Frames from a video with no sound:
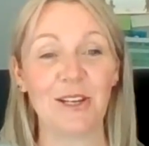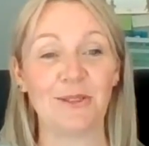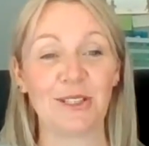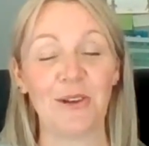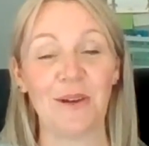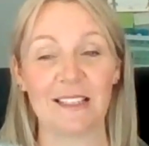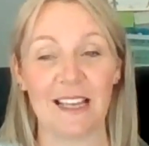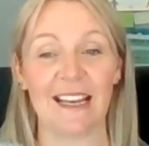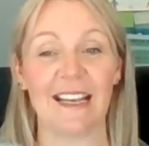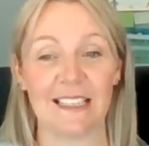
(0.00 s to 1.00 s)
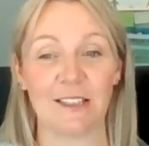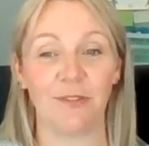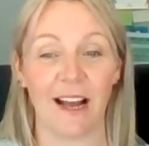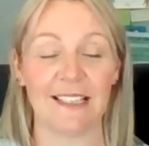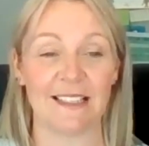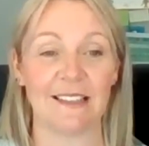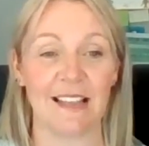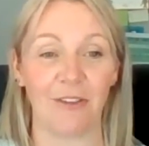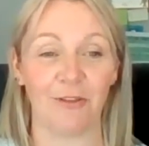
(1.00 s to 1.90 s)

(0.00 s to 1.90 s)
So it's finding a